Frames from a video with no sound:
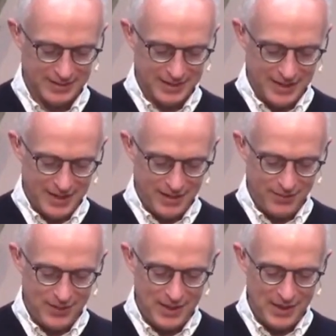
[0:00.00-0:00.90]
Things
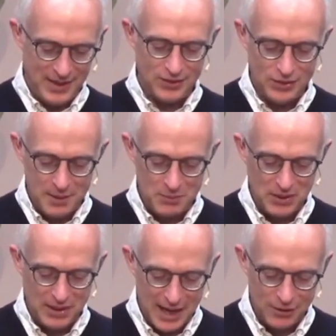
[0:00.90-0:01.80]
seem to get too
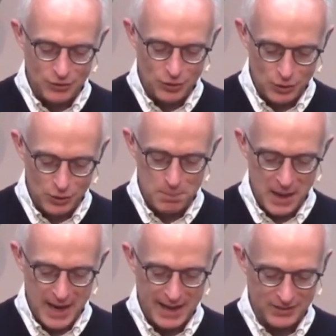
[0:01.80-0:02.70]
bad to
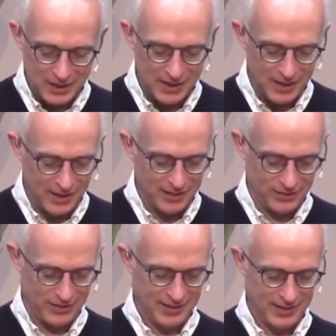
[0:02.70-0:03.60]
last.
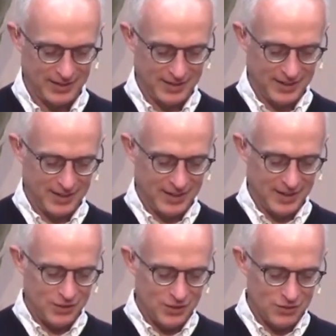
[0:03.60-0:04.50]
The reign of
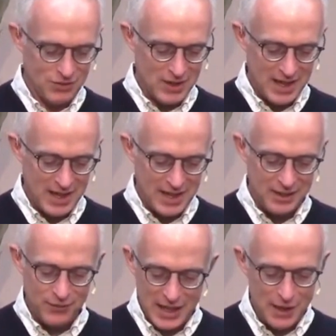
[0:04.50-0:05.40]
evil becomes
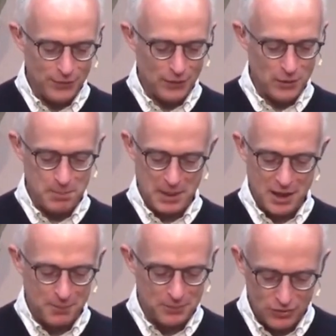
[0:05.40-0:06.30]

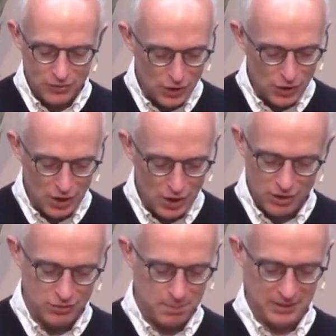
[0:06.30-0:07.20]
intolerable,
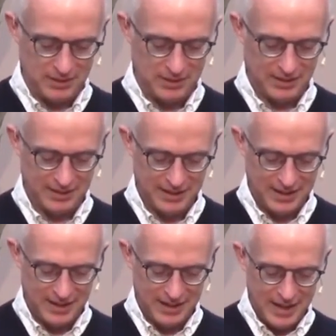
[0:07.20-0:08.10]
and then the
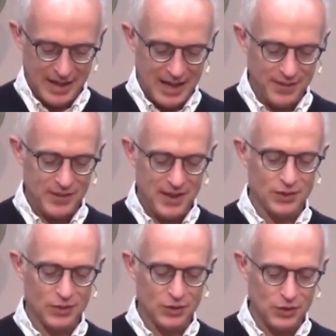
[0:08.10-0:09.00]
soul of the
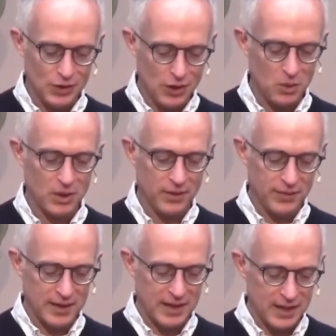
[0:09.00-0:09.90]
nation
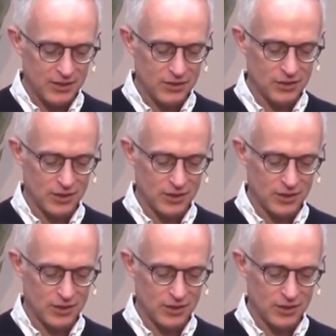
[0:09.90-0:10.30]
awakes.